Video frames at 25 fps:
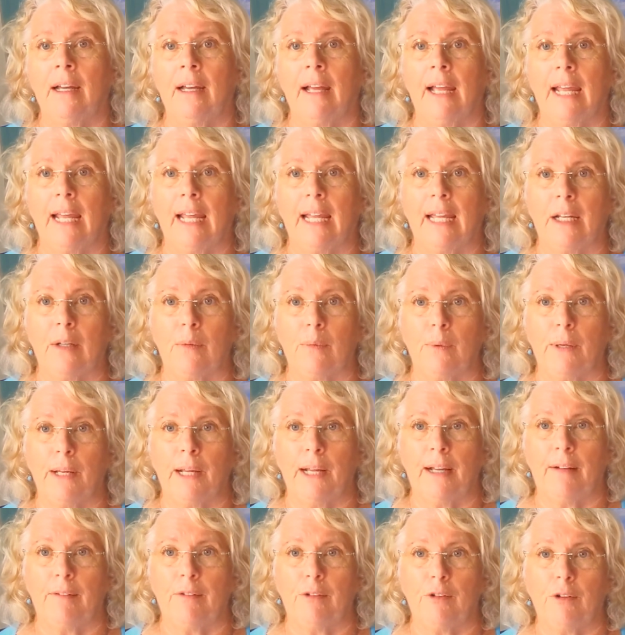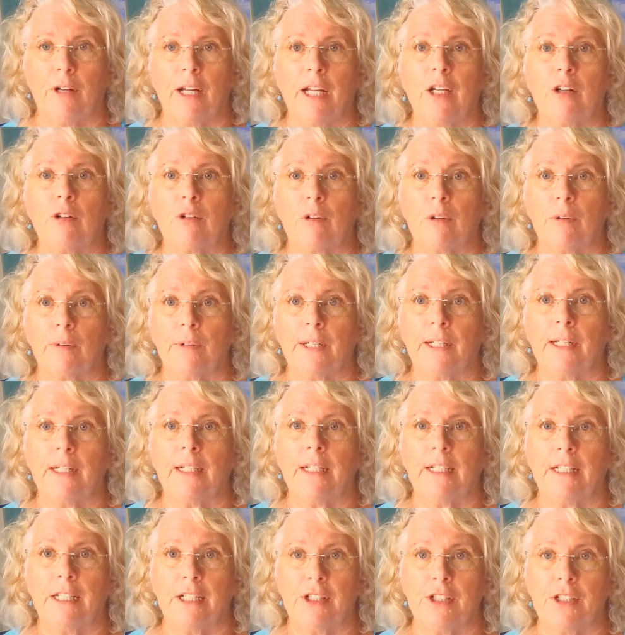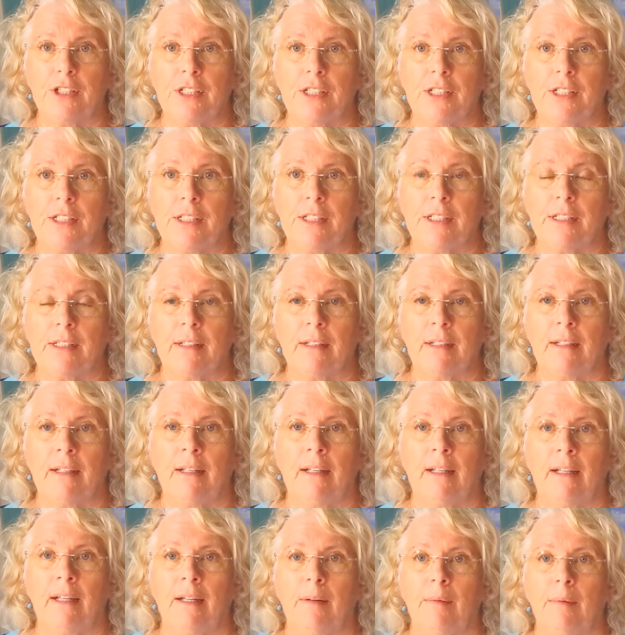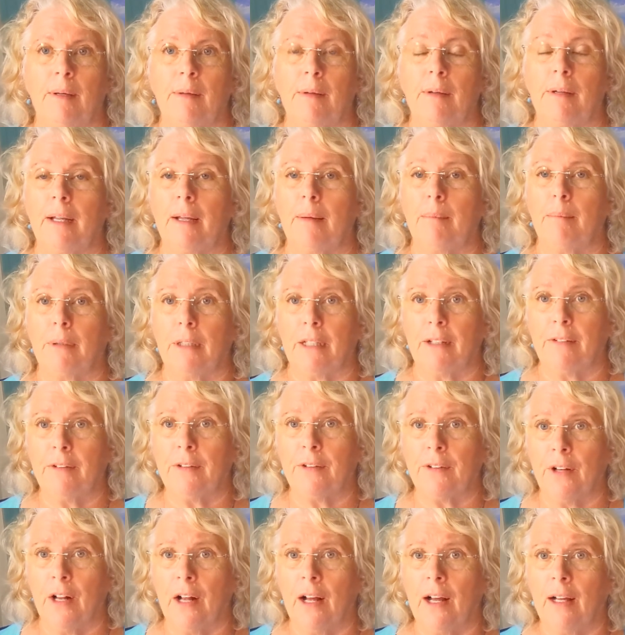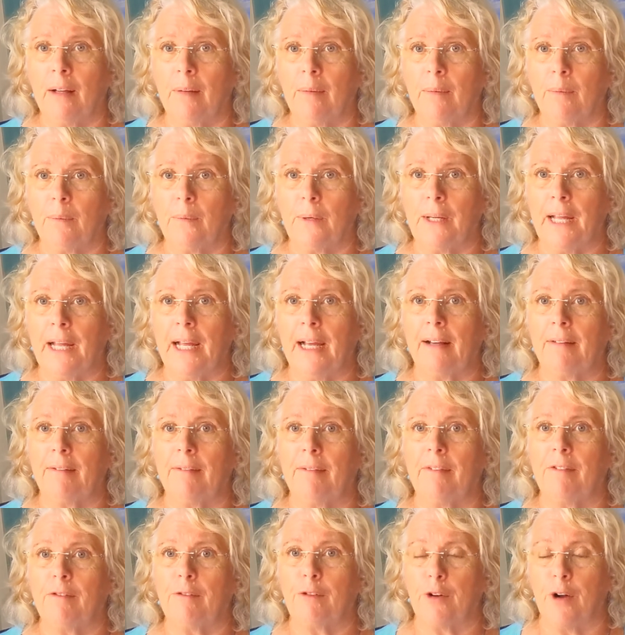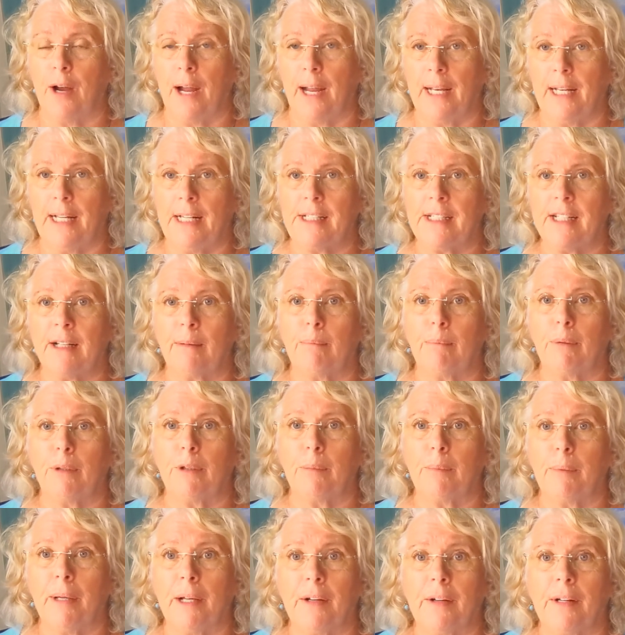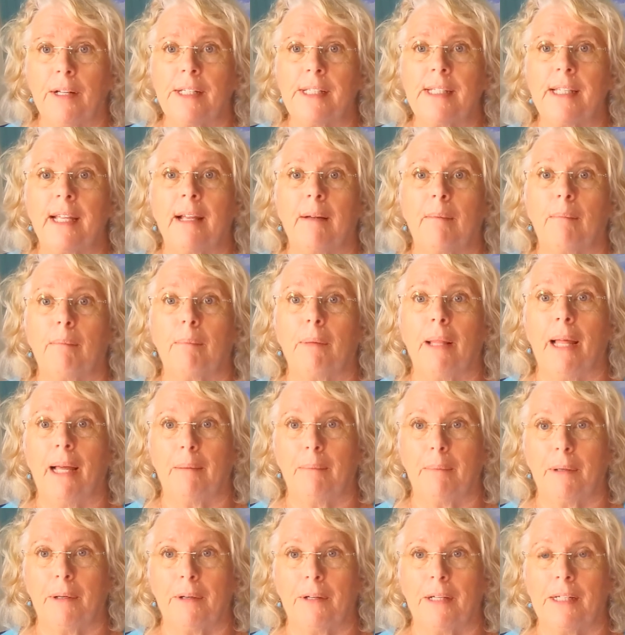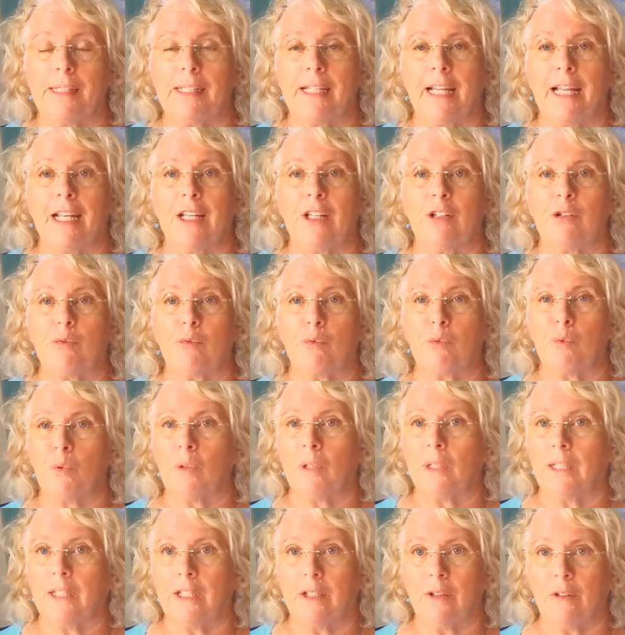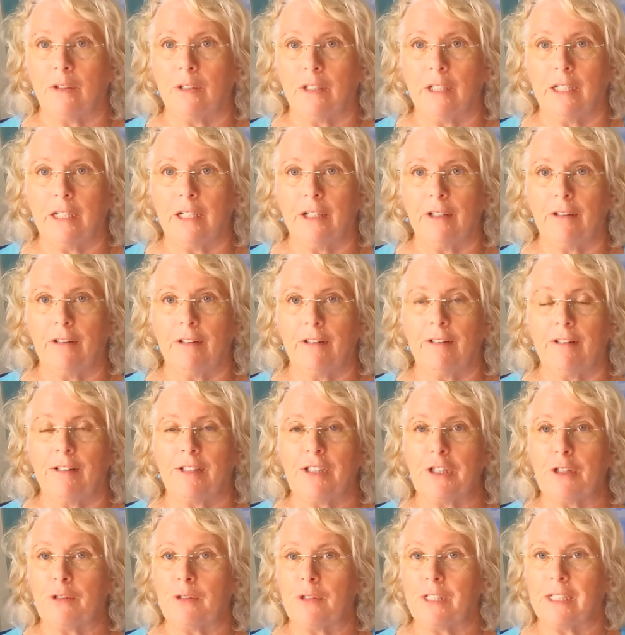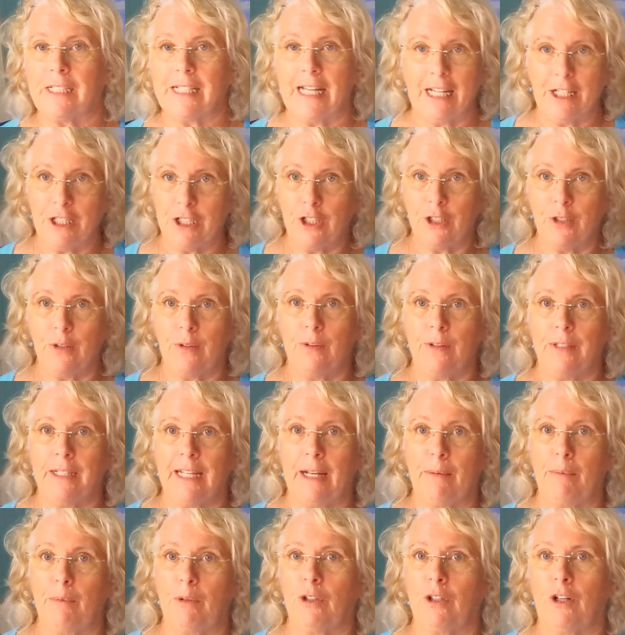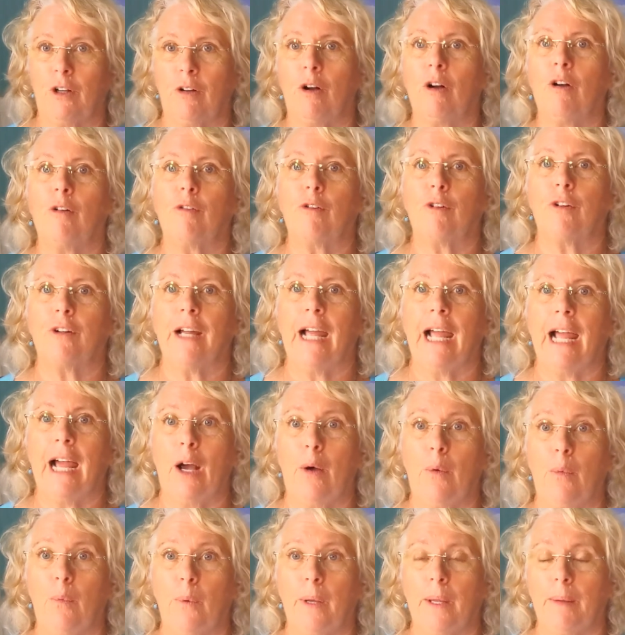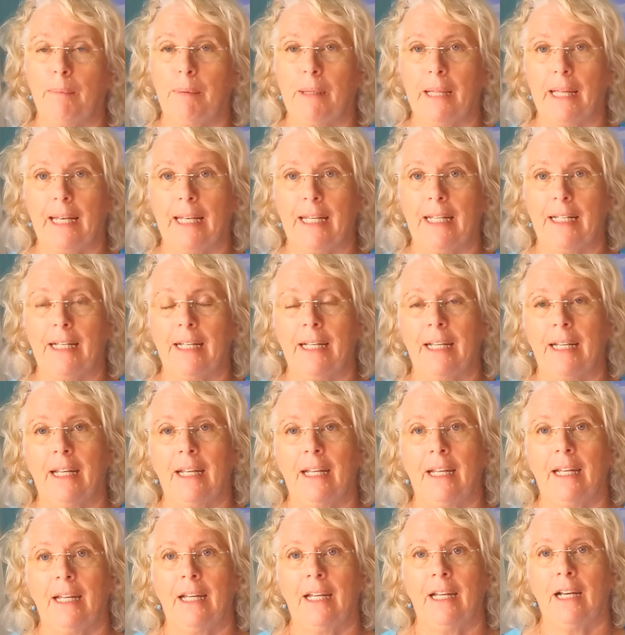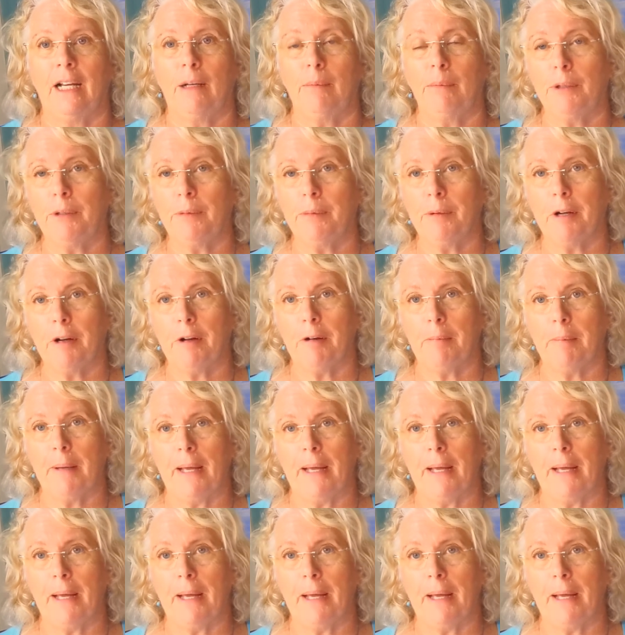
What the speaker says: and we have great growing conditions. And believe it or not, we have varieties of blueberries and blackberries that really do good here. So stay tuned and we'll go over how we planted a blueberry